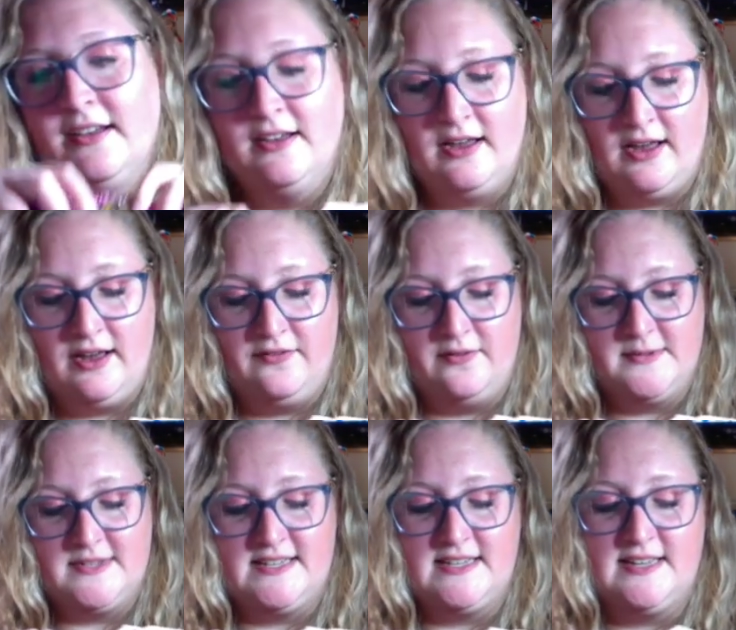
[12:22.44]
from the
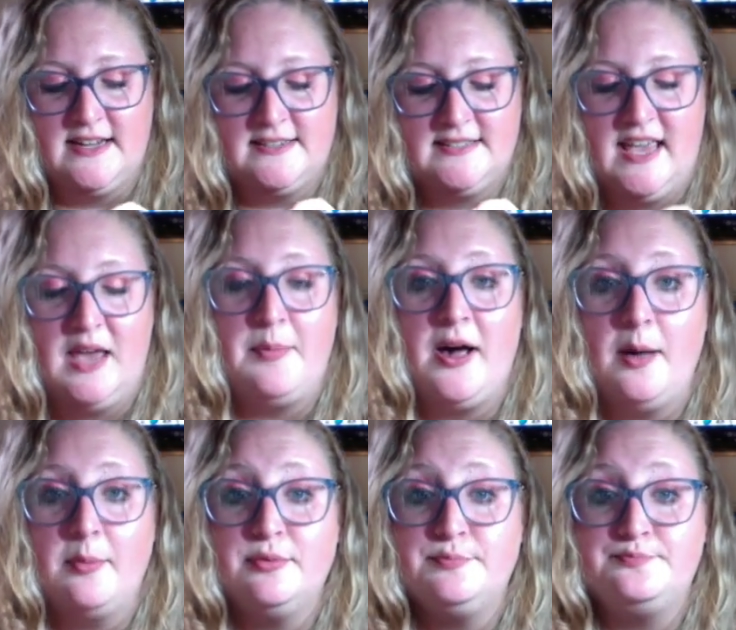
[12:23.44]
Centex Kpop
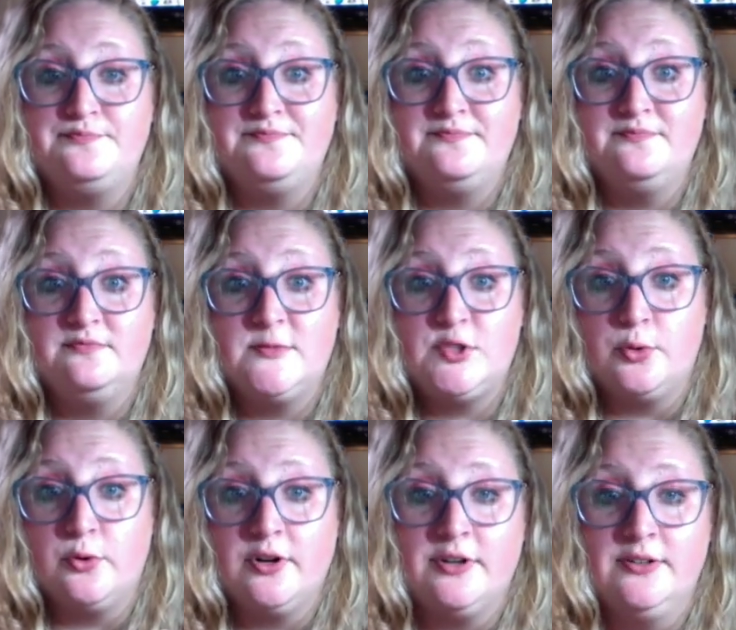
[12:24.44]

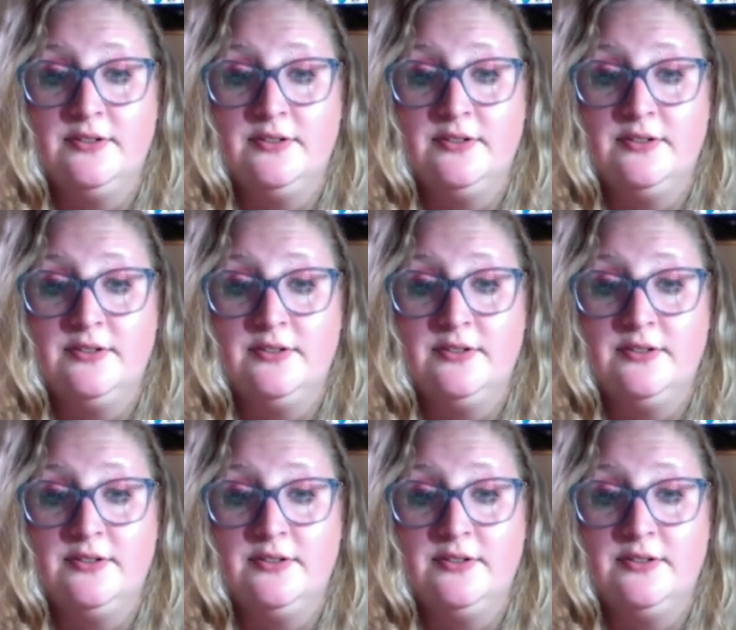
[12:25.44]
store.